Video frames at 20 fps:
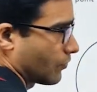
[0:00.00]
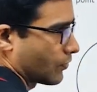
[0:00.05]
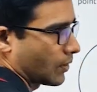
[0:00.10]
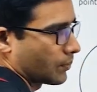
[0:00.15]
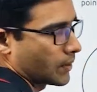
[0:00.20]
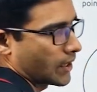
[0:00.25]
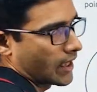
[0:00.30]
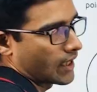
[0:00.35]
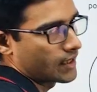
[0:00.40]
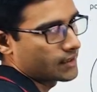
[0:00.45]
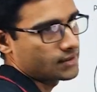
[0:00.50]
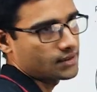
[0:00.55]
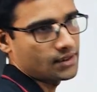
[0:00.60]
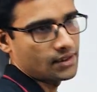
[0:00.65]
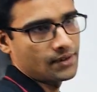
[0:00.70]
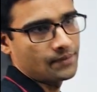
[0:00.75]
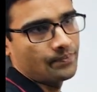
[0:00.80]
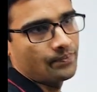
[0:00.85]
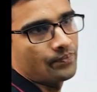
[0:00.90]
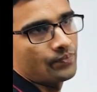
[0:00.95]
from the
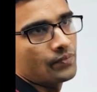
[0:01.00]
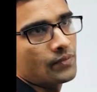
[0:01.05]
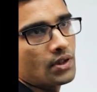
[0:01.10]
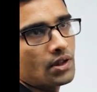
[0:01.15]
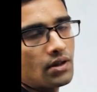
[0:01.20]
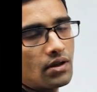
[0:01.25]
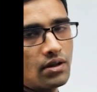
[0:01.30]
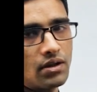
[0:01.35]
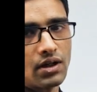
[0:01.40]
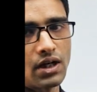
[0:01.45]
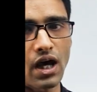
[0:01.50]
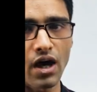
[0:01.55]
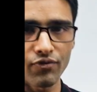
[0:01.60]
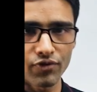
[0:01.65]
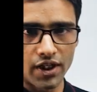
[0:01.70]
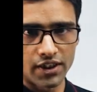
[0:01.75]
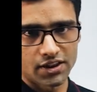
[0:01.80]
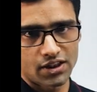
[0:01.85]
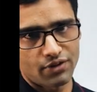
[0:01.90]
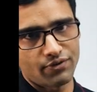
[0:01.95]
energy law of
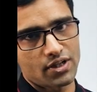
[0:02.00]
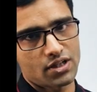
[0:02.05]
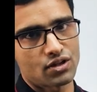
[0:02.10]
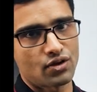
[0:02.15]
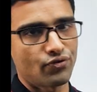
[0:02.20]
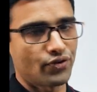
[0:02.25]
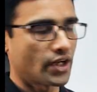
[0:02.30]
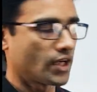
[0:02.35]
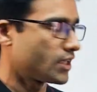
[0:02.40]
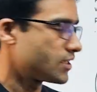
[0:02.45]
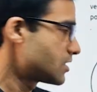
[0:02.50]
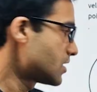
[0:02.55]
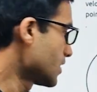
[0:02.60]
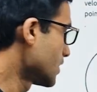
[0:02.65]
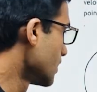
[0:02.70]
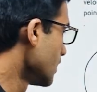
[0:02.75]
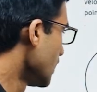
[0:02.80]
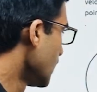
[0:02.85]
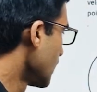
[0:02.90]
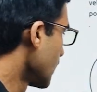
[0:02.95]
conservation of energy,
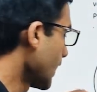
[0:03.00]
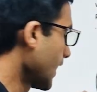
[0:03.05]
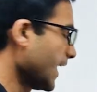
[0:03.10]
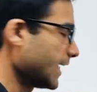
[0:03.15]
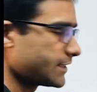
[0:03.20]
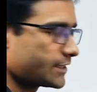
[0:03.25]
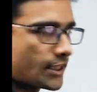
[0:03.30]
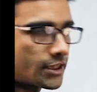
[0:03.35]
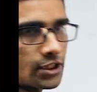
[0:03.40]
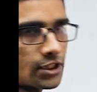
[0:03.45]
energy at